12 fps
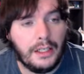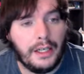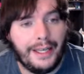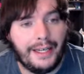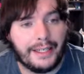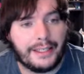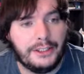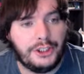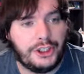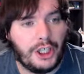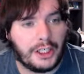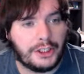And in
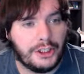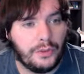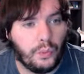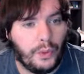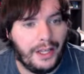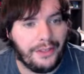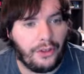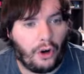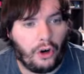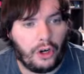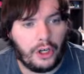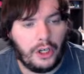conjunction with
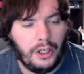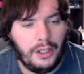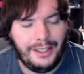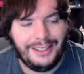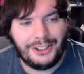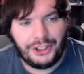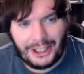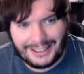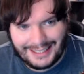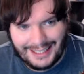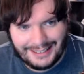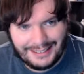our
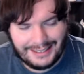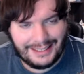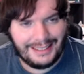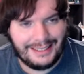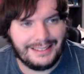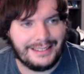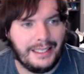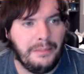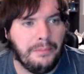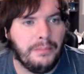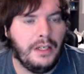Jeskai's Ascendancy,